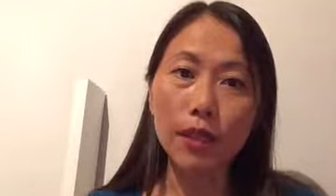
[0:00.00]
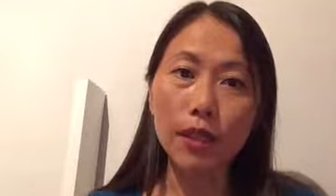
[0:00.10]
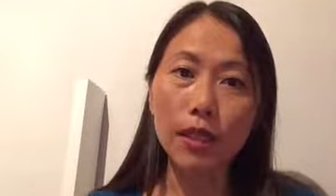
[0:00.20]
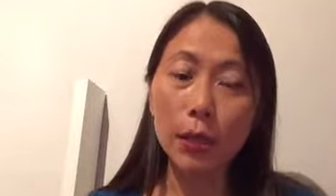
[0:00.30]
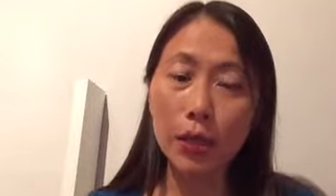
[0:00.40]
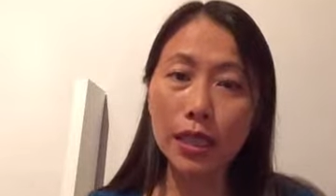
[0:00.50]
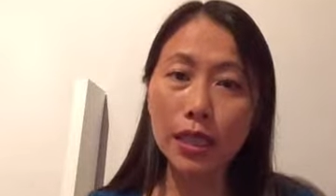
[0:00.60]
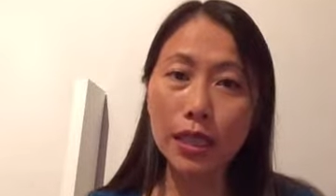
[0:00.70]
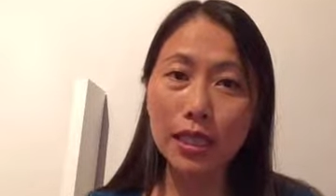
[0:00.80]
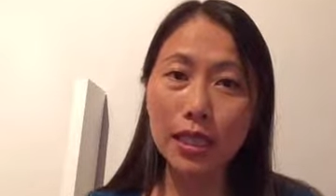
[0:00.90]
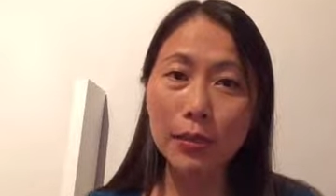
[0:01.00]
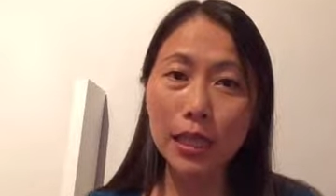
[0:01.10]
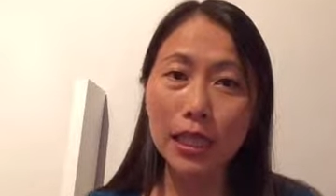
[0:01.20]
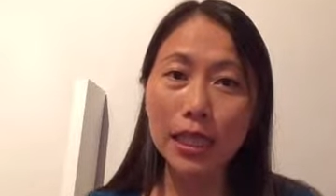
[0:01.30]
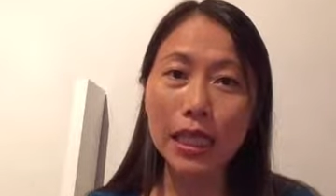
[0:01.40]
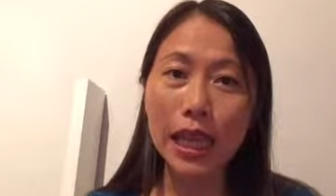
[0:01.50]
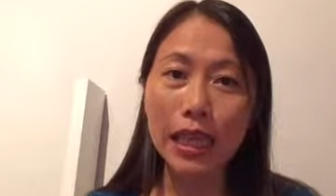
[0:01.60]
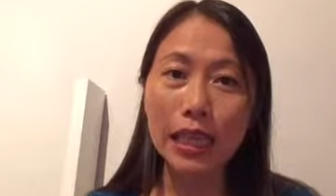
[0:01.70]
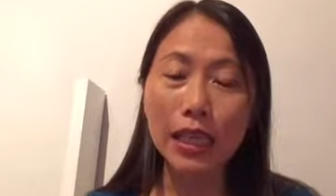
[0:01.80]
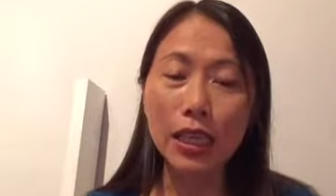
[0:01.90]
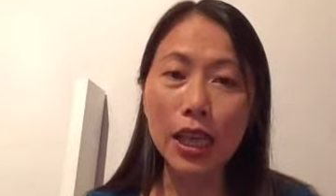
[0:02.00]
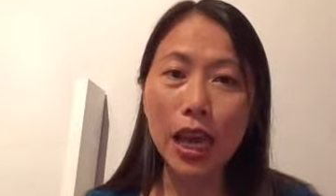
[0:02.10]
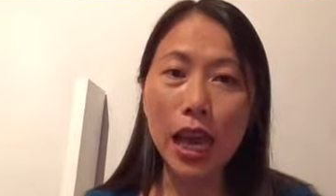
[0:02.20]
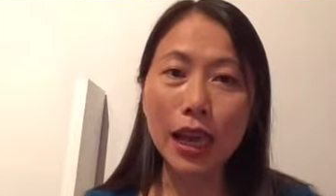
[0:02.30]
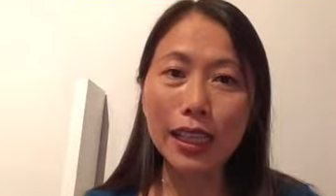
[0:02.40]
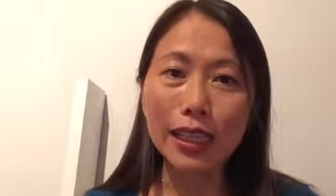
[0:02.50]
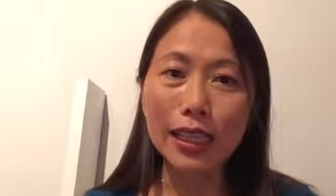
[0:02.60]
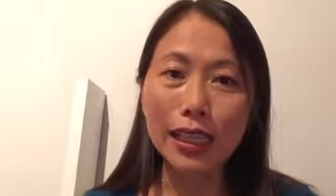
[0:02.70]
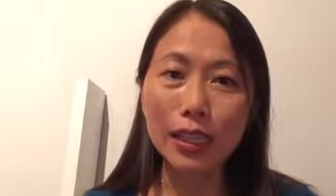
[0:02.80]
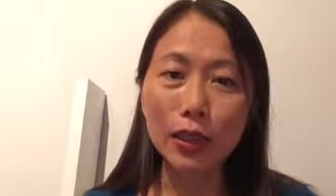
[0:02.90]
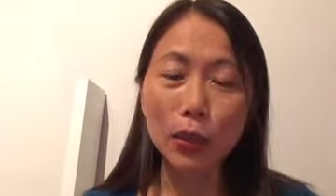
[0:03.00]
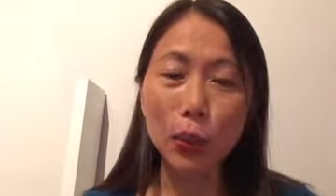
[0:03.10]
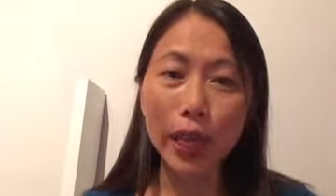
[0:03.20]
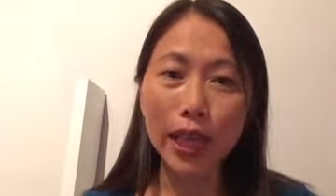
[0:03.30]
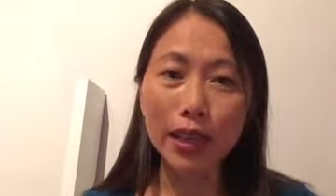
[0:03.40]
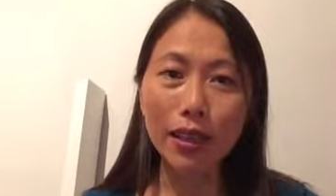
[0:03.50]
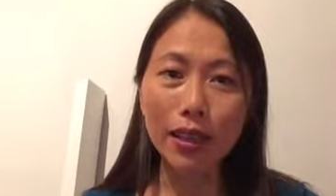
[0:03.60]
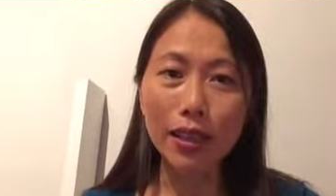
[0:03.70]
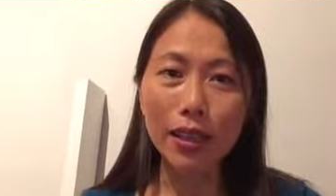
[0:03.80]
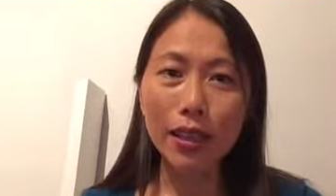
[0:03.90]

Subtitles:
someone said to me today at clinic where